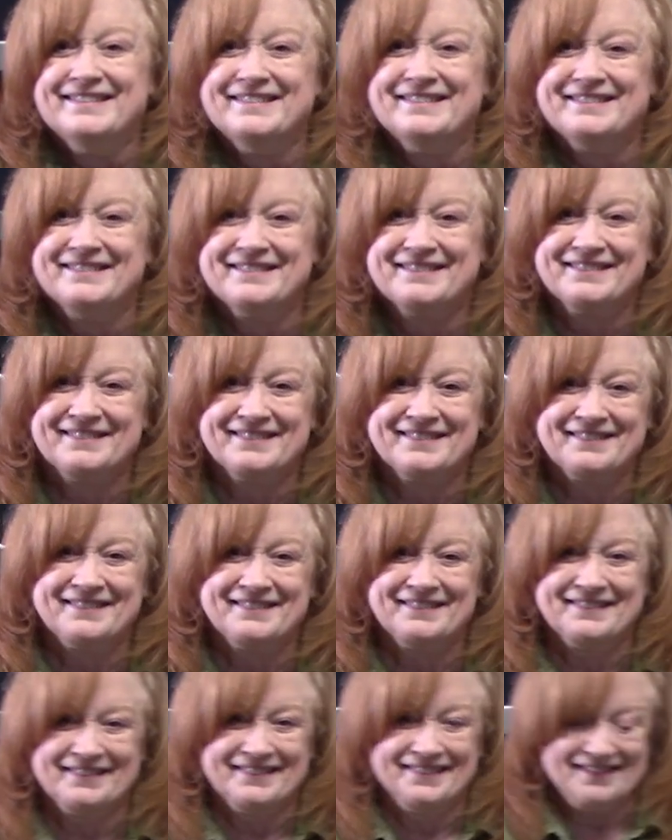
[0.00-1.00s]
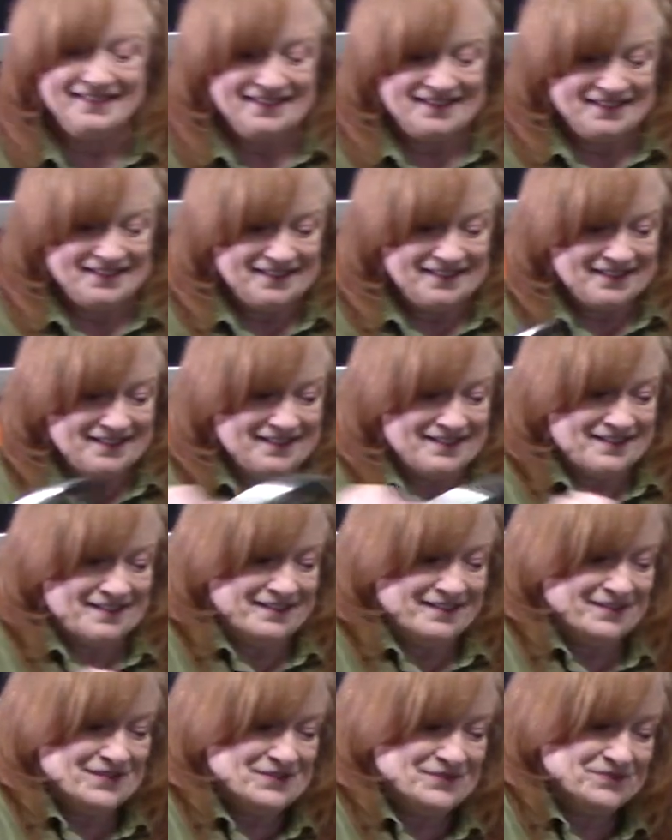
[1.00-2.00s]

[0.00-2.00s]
Nothing is said.